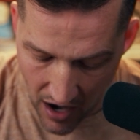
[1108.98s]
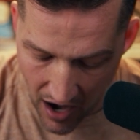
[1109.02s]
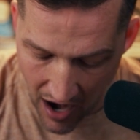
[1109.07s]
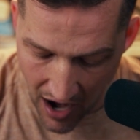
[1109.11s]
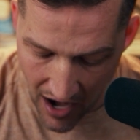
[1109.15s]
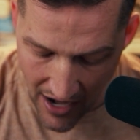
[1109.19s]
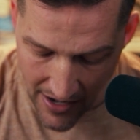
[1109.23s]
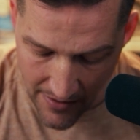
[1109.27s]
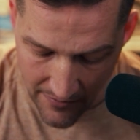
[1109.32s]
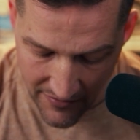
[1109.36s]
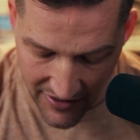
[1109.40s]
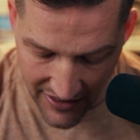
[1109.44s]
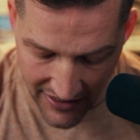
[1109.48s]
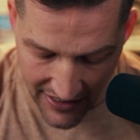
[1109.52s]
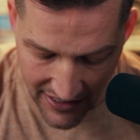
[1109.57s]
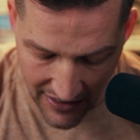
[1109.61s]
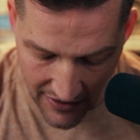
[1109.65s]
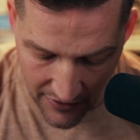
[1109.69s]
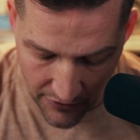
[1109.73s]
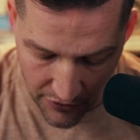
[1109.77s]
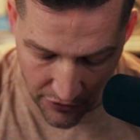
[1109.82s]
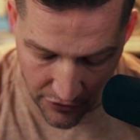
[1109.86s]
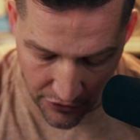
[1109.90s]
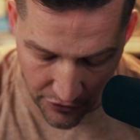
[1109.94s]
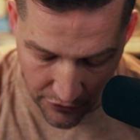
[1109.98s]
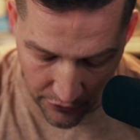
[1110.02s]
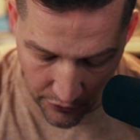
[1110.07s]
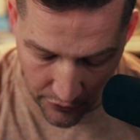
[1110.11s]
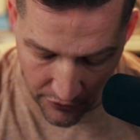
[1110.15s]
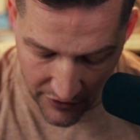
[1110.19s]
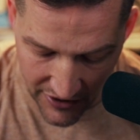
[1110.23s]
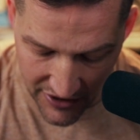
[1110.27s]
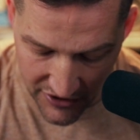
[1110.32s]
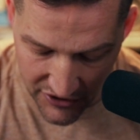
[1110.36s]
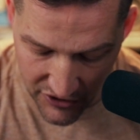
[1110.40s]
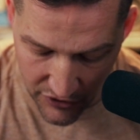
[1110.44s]
I am going to get
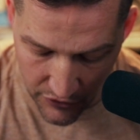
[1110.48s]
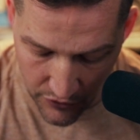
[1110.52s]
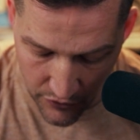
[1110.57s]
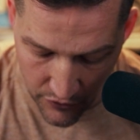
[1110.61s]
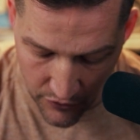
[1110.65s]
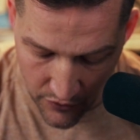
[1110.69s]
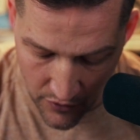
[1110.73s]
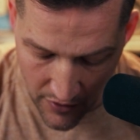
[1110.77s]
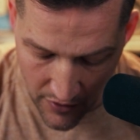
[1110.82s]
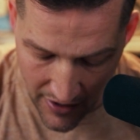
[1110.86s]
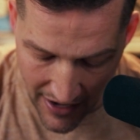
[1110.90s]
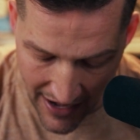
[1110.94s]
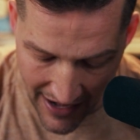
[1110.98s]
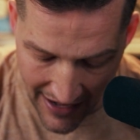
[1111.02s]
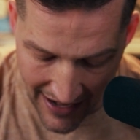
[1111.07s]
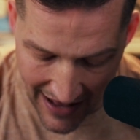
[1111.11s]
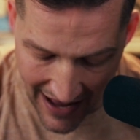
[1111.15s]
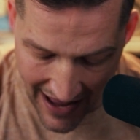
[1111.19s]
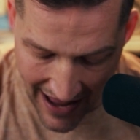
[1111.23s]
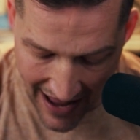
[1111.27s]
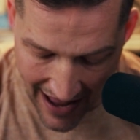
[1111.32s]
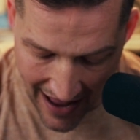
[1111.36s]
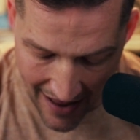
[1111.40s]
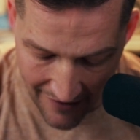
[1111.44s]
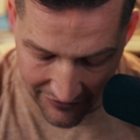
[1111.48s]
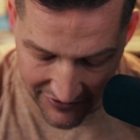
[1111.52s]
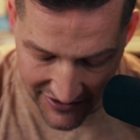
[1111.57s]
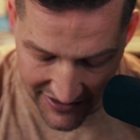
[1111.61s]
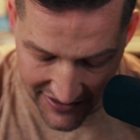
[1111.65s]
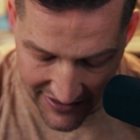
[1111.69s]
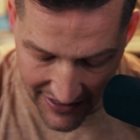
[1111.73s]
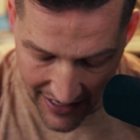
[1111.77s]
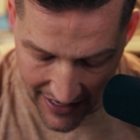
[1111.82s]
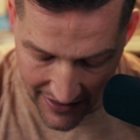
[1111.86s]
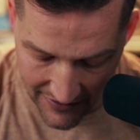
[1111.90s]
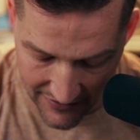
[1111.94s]
32.5
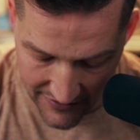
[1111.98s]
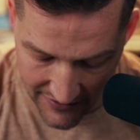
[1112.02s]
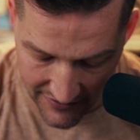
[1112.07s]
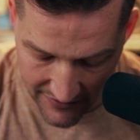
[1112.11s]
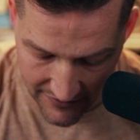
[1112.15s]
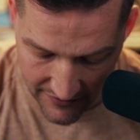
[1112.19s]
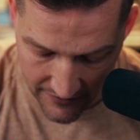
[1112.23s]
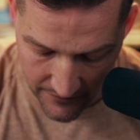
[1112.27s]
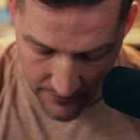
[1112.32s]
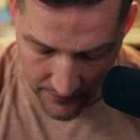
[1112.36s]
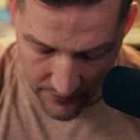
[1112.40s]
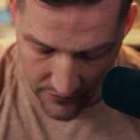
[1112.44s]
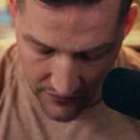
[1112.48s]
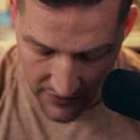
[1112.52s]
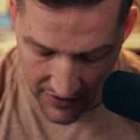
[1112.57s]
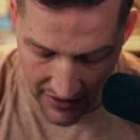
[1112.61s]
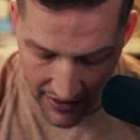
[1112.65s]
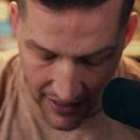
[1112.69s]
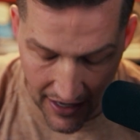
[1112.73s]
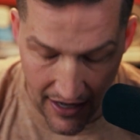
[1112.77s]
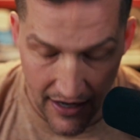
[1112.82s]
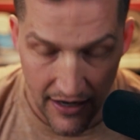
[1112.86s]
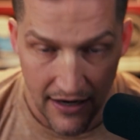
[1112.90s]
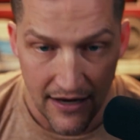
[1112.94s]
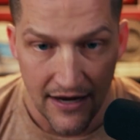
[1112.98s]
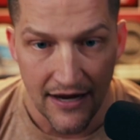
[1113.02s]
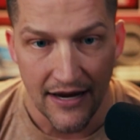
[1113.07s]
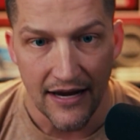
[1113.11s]
cents, okay,